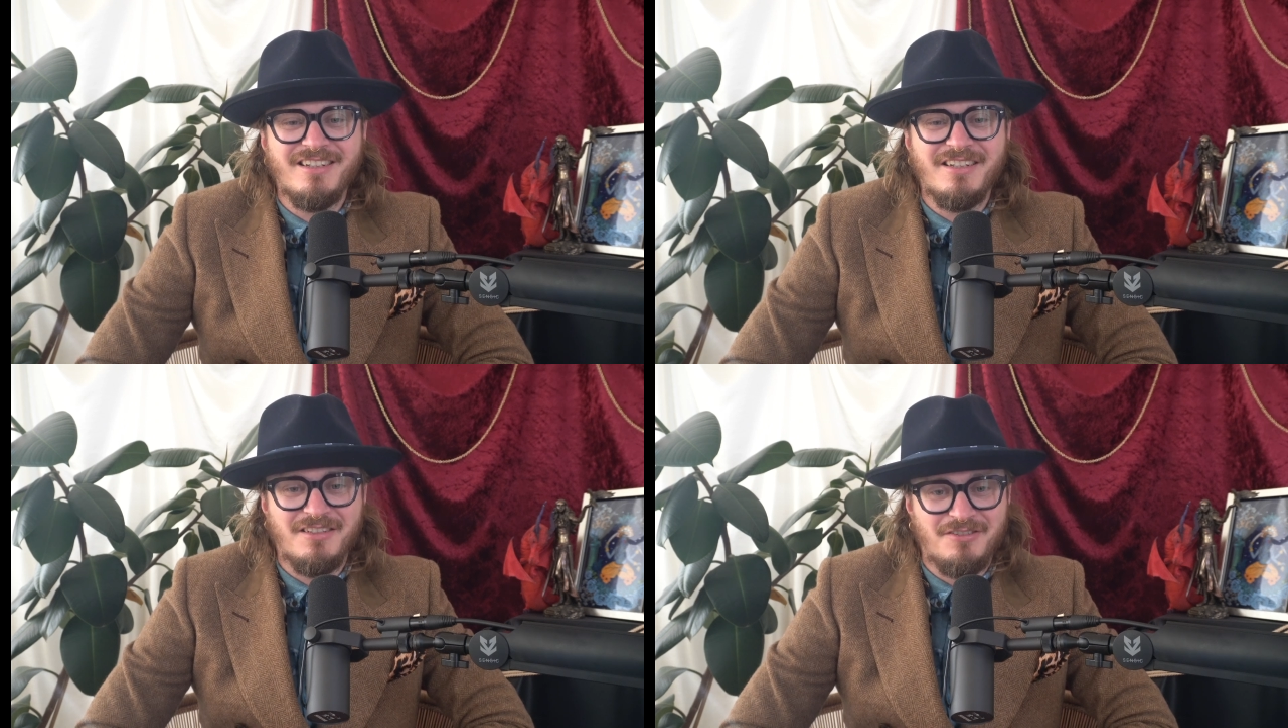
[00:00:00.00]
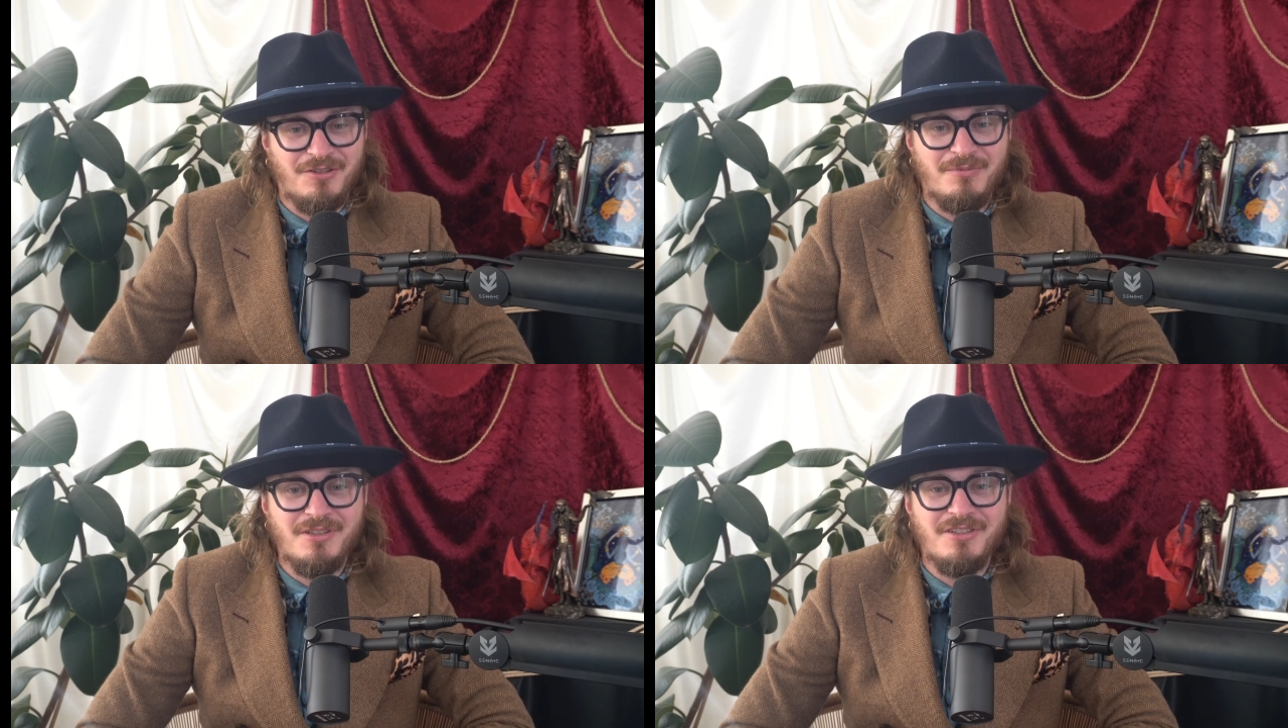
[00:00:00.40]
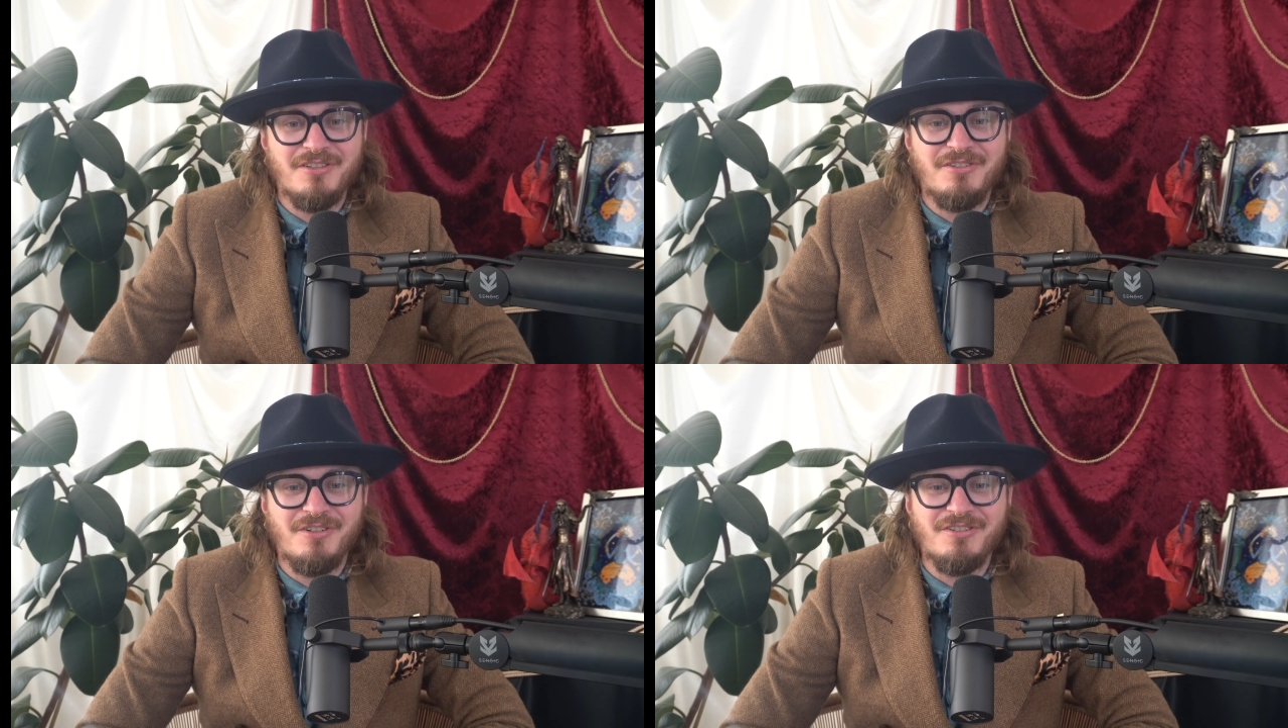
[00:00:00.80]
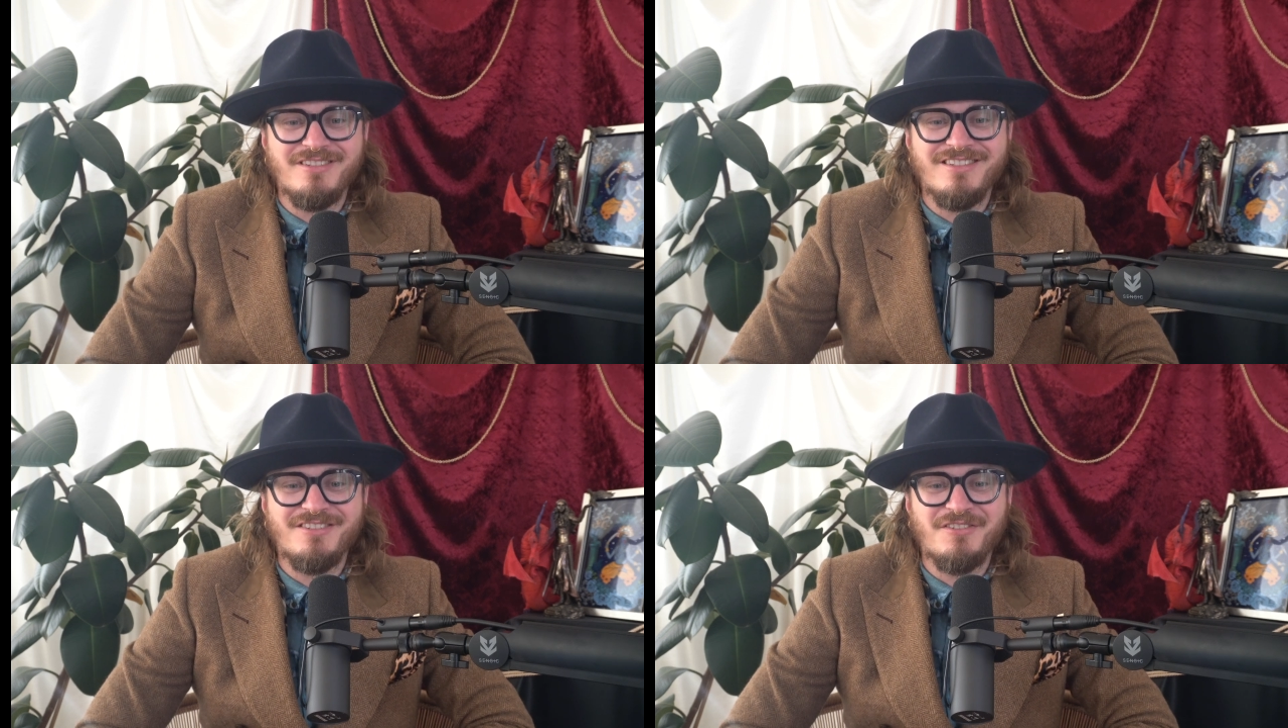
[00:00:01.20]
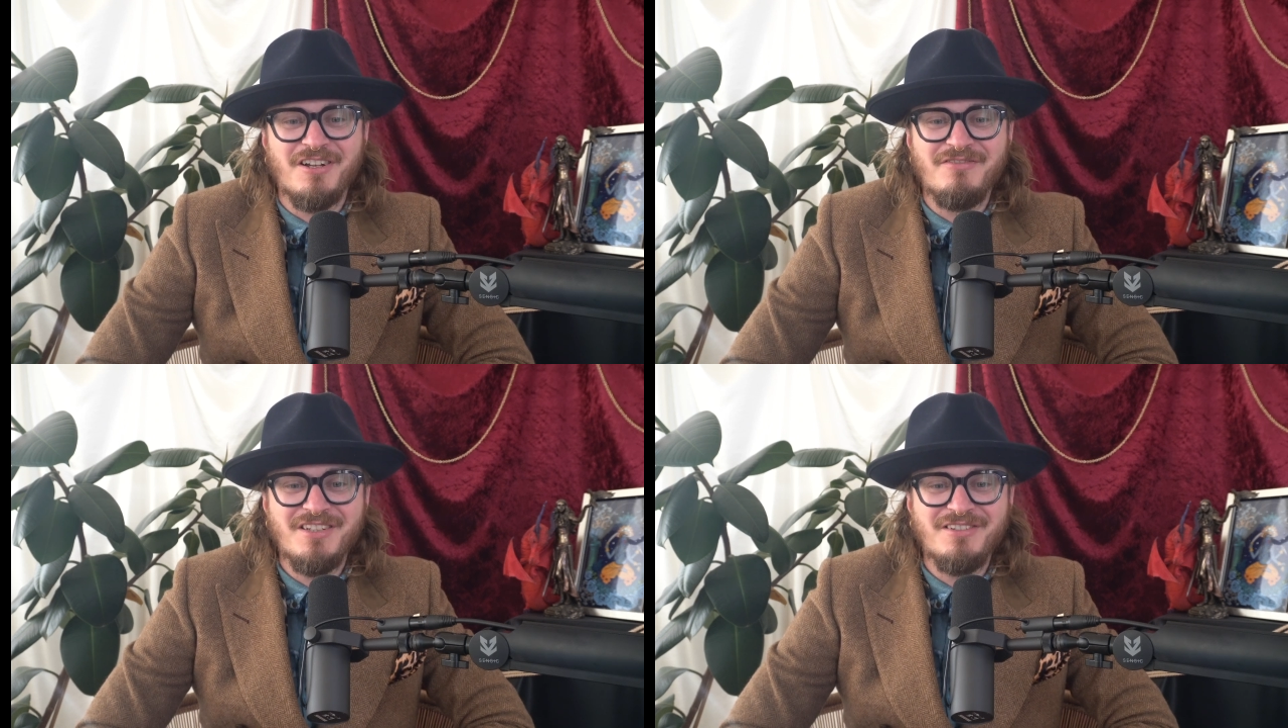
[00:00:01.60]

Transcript: assuming that you're not driving